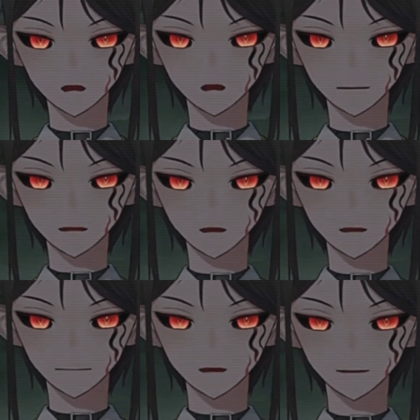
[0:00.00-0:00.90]
I
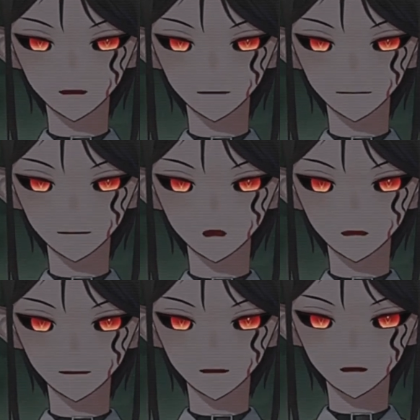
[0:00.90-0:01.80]
pushed myself as hard
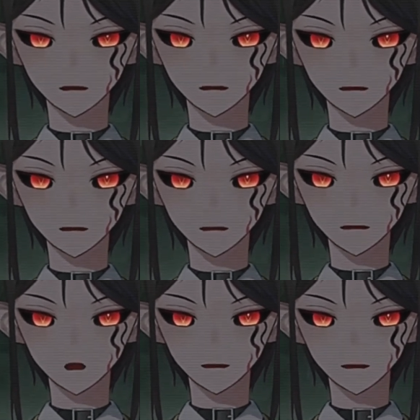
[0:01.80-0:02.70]
as I could,
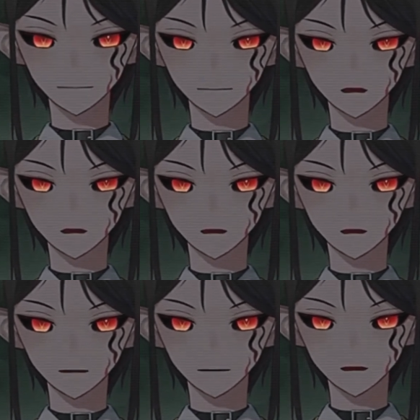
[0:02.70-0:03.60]
lungs burning
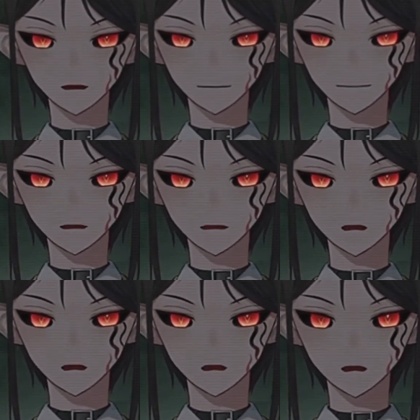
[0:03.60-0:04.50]
from the effort,
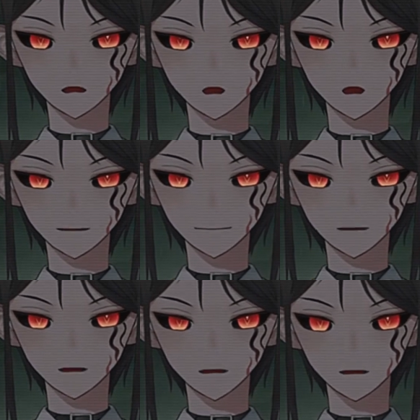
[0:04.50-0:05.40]
as I
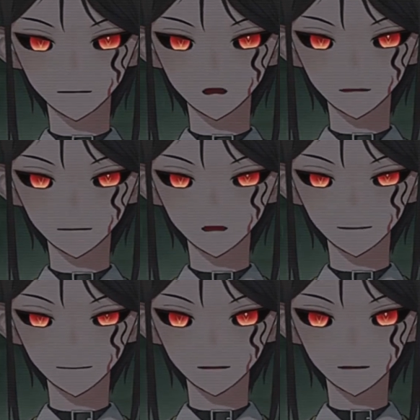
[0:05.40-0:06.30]
filled them with
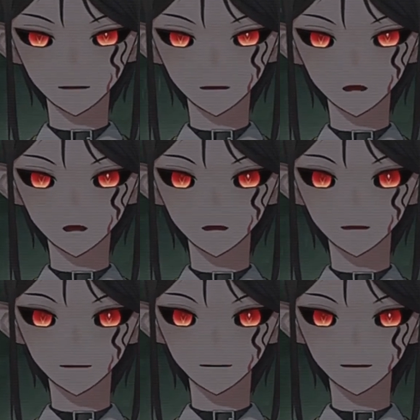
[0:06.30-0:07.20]
musty,
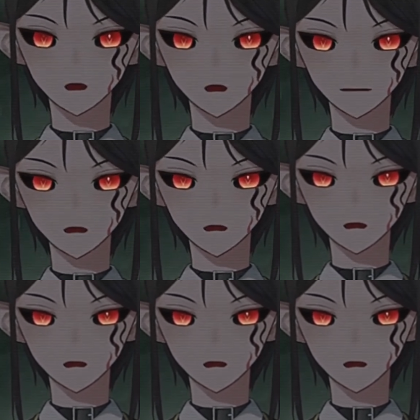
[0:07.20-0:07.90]
stale air.